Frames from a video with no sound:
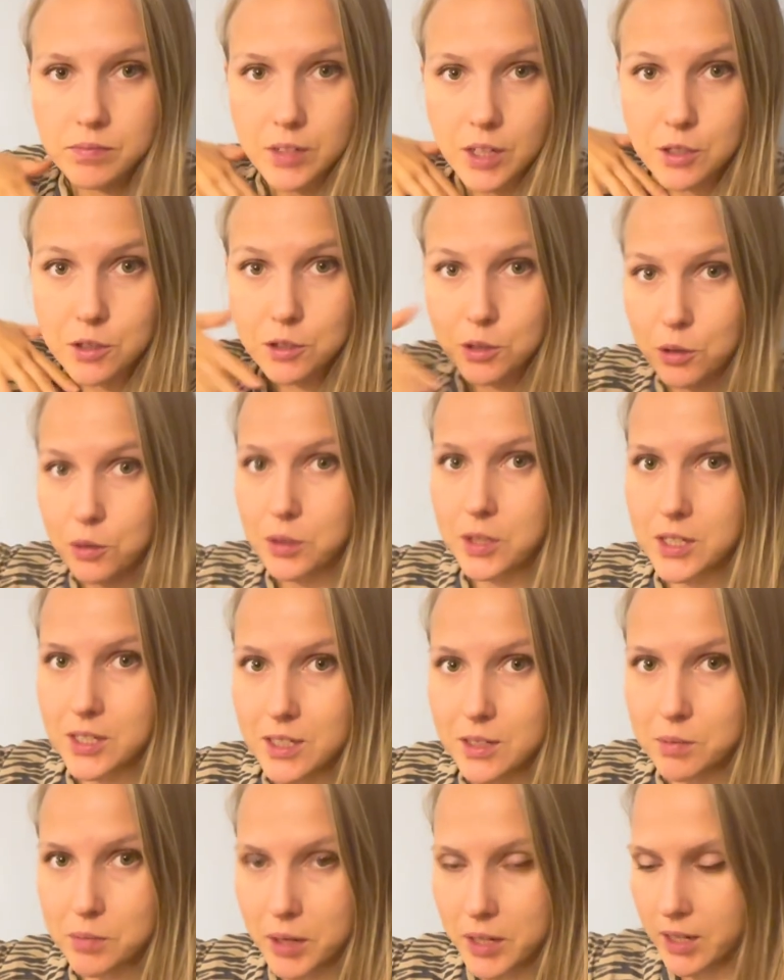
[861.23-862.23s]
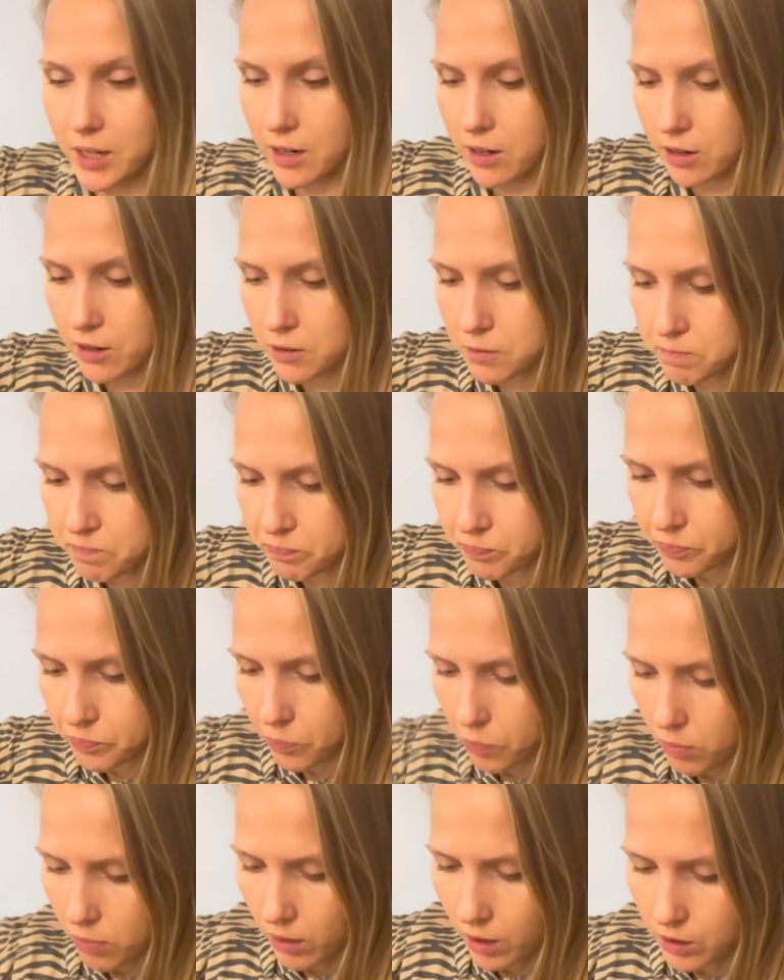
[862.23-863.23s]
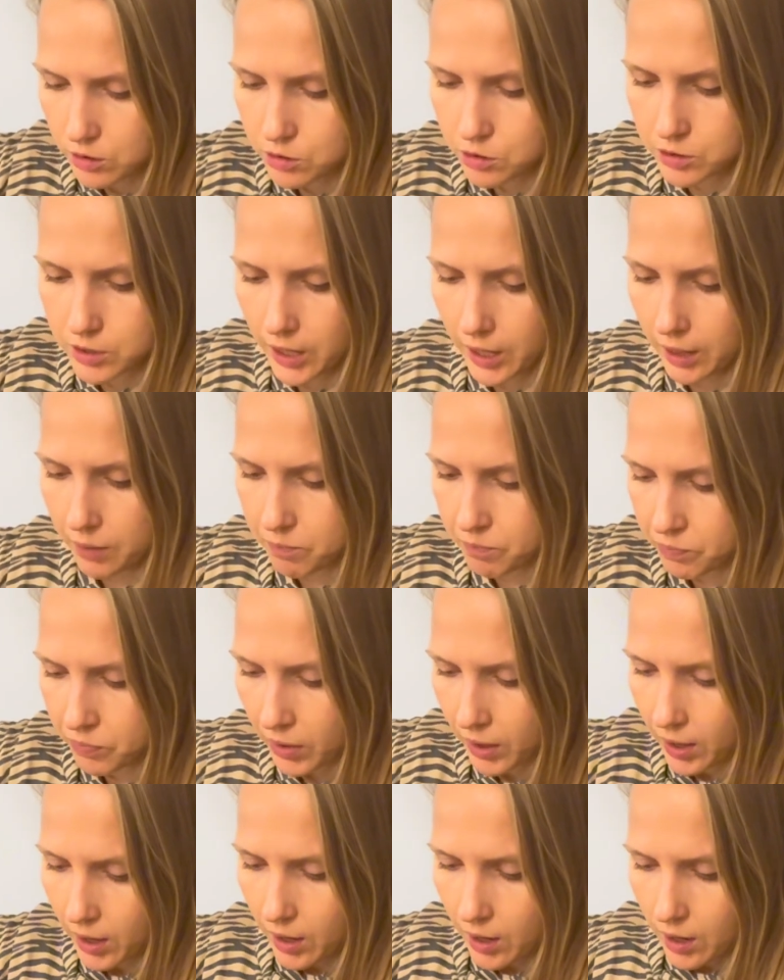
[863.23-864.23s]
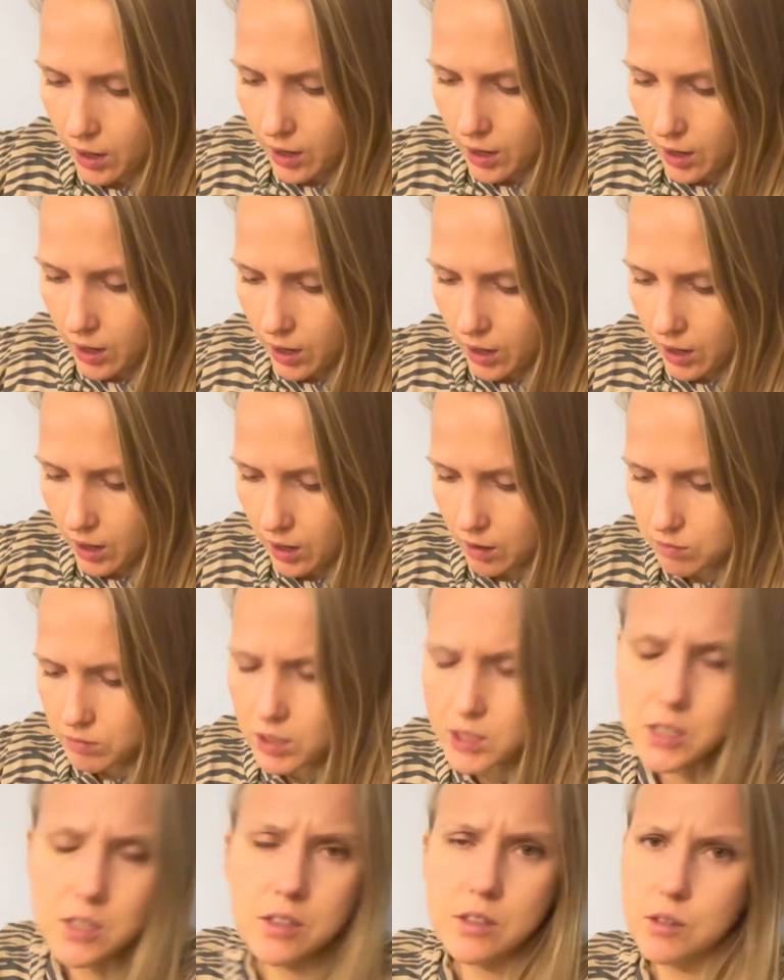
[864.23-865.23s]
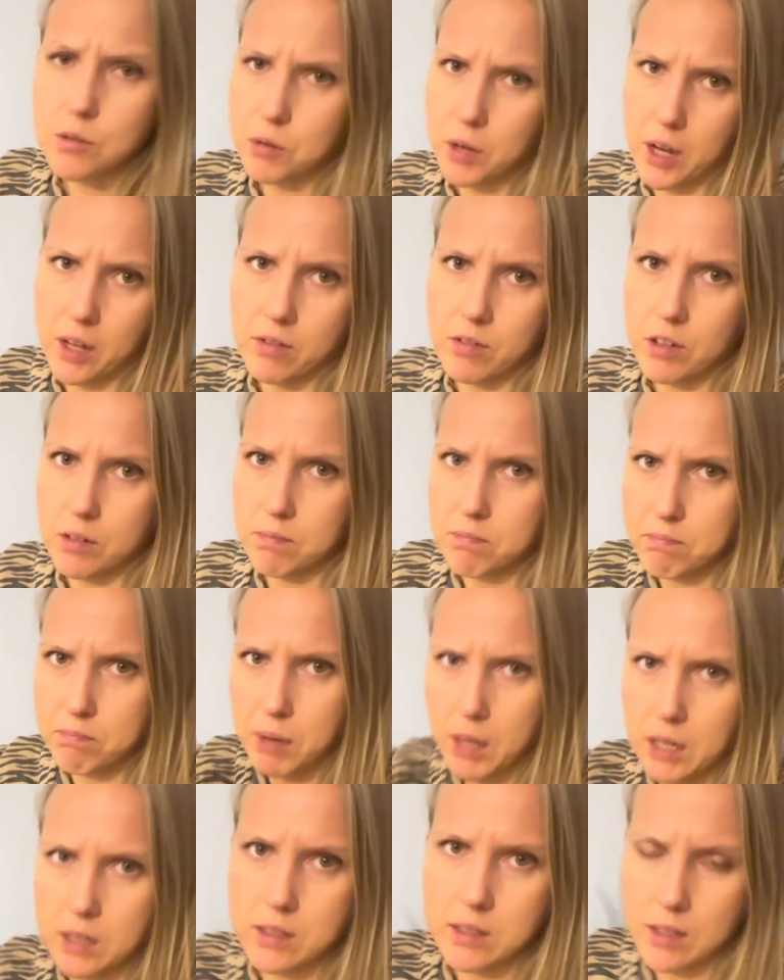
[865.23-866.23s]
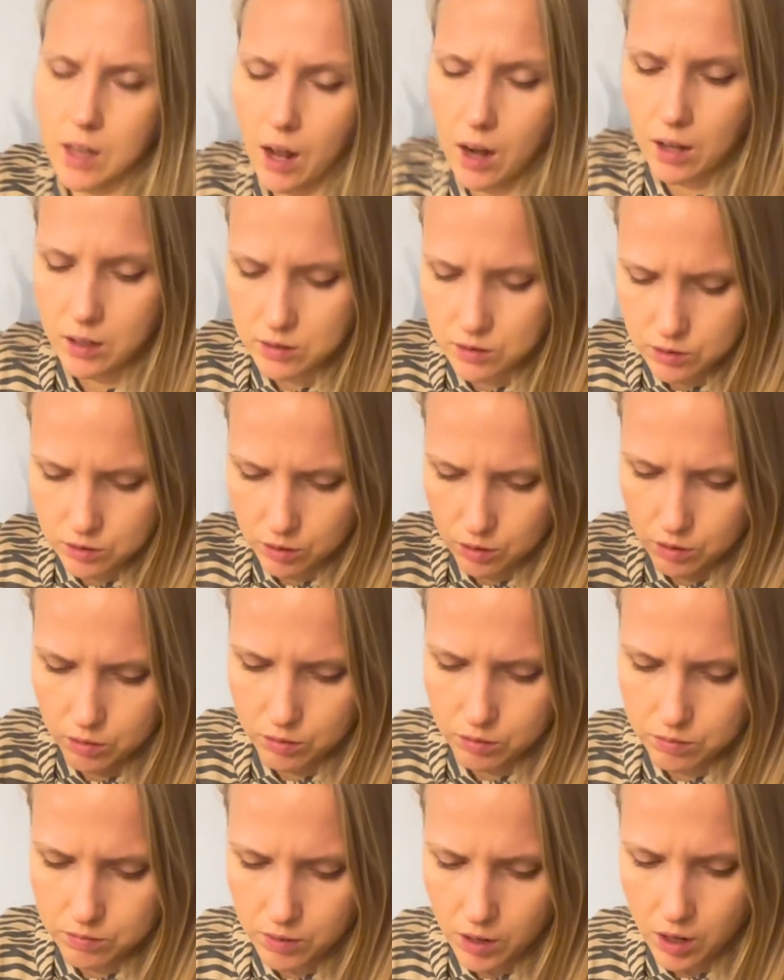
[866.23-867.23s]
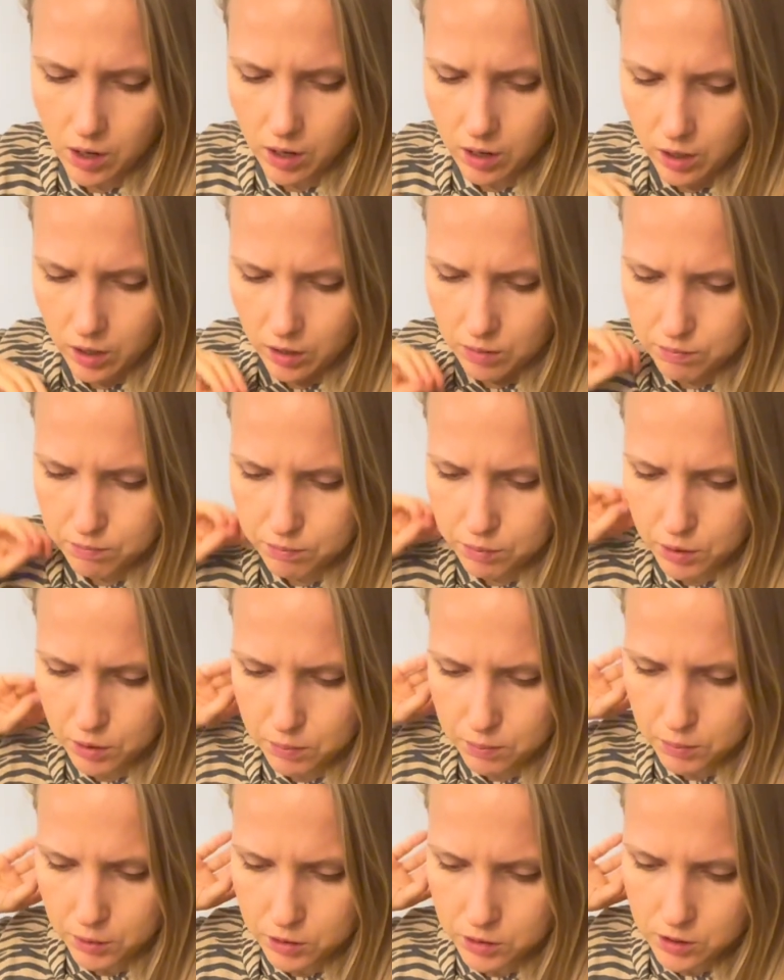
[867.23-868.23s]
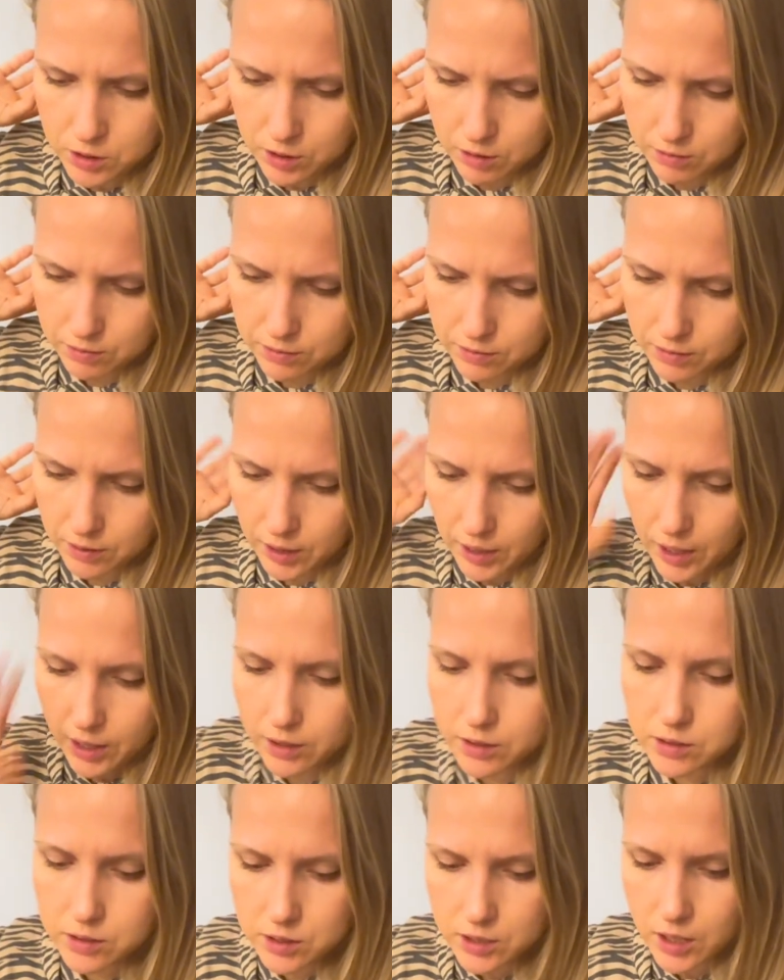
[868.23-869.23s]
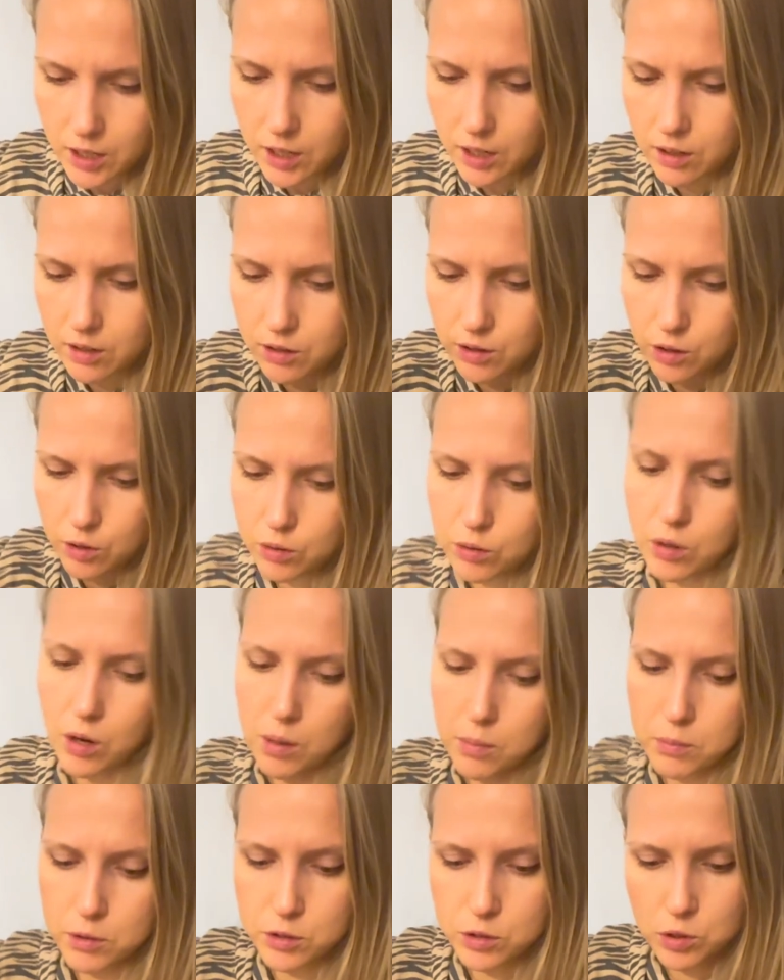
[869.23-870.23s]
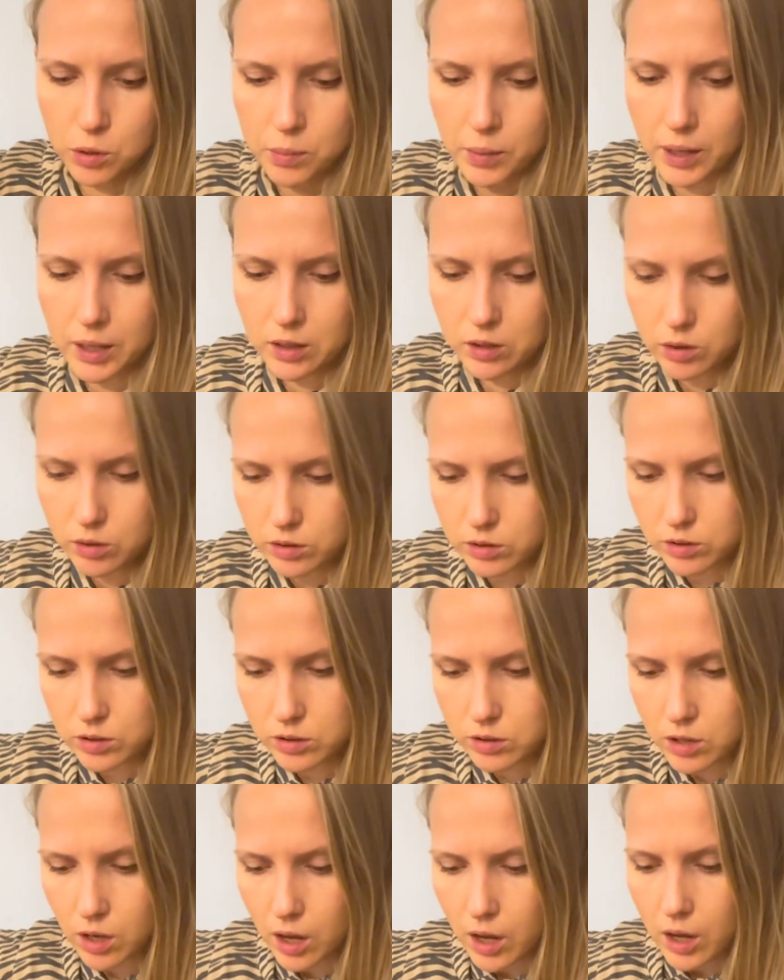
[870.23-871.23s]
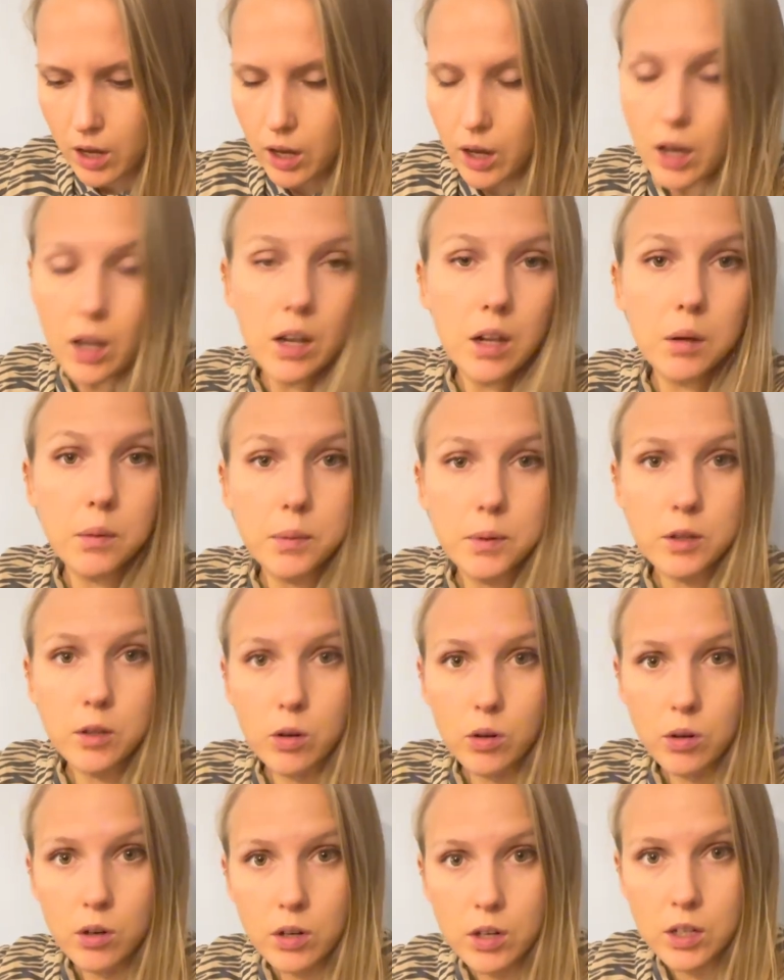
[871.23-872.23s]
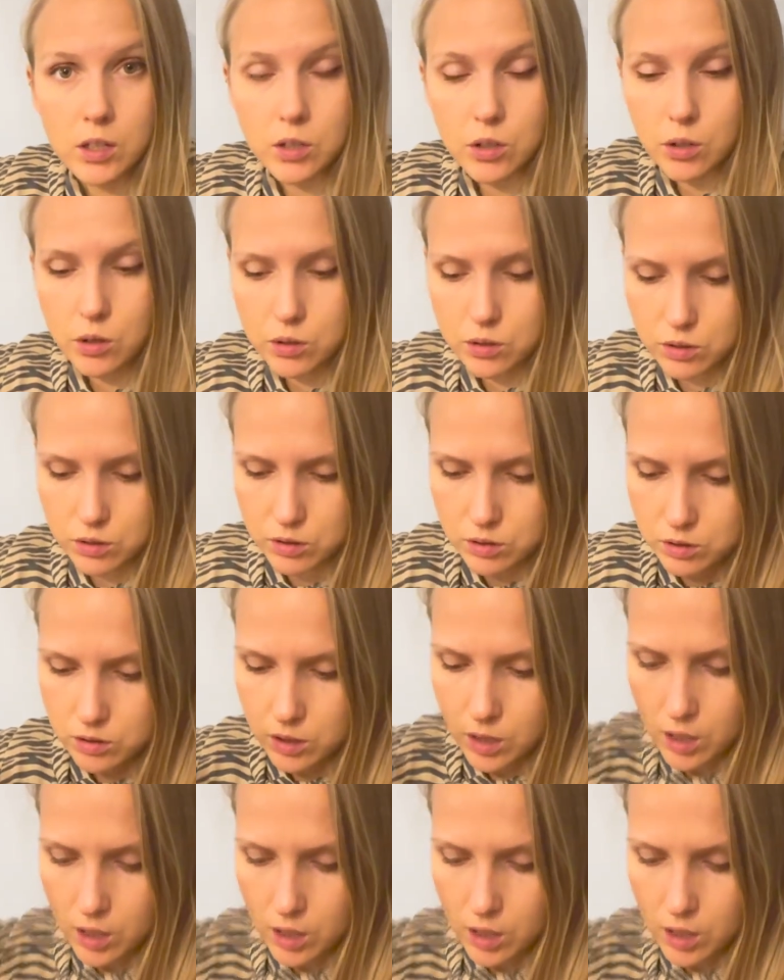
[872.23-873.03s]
So this is my dinner today. I just craved a big salad, so I put a bunch of lettuce here, cucumber, tomatoes, a little bit coconut yogurt,